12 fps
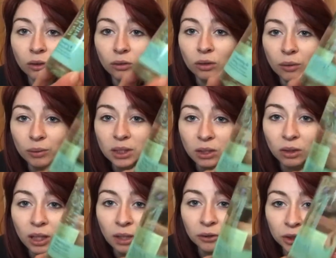although it's not
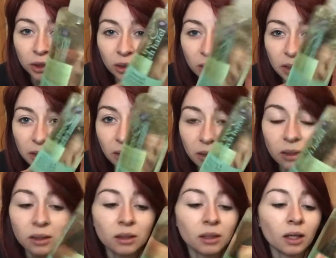a lotion, it's
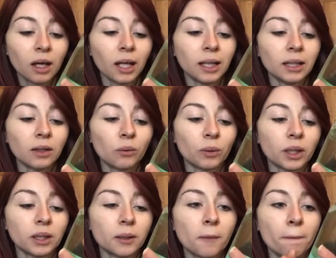a liquid.